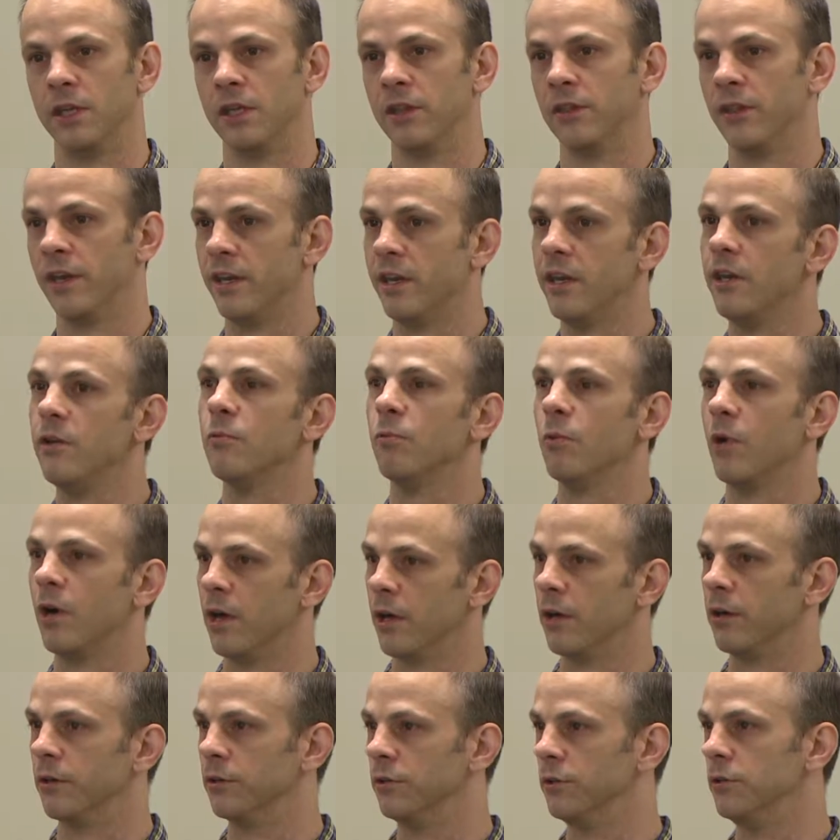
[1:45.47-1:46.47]
and they didn't
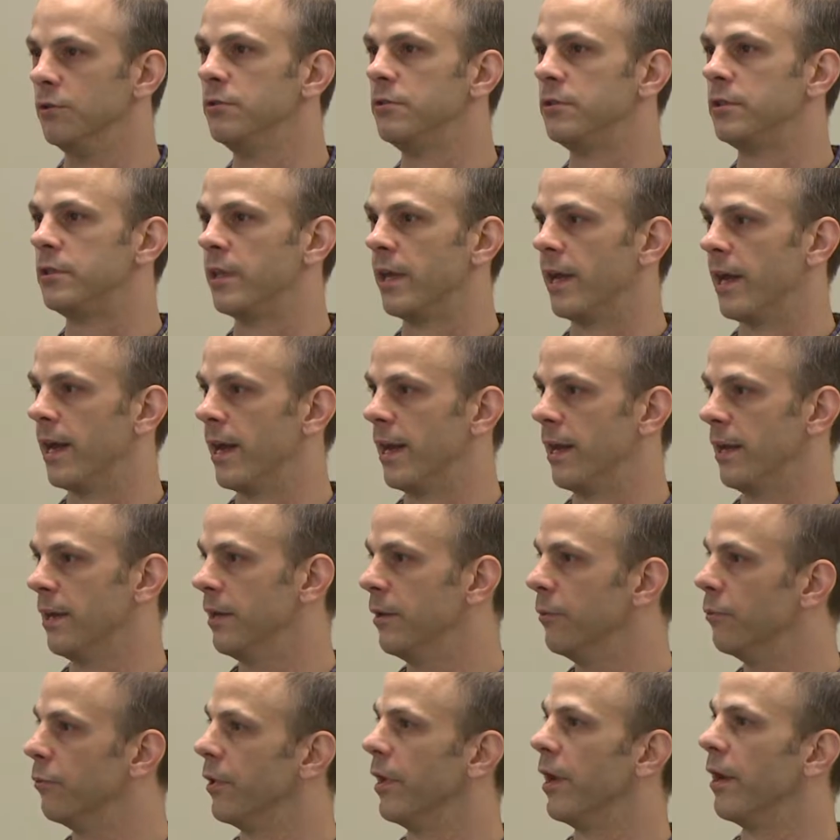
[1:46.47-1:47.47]
want to lose that
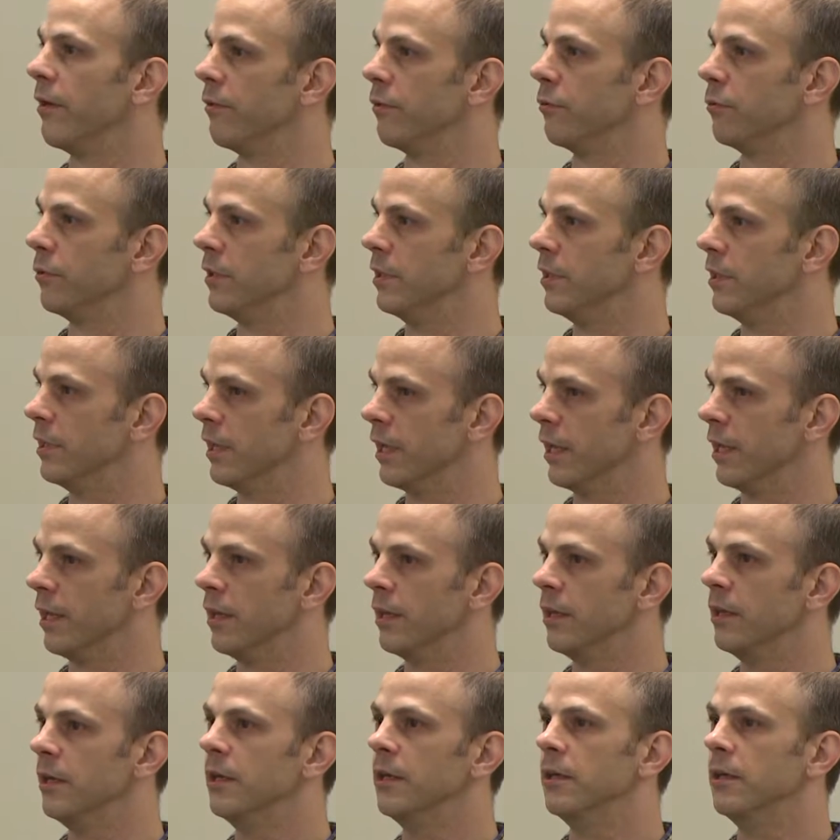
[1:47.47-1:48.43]
in whatever we did.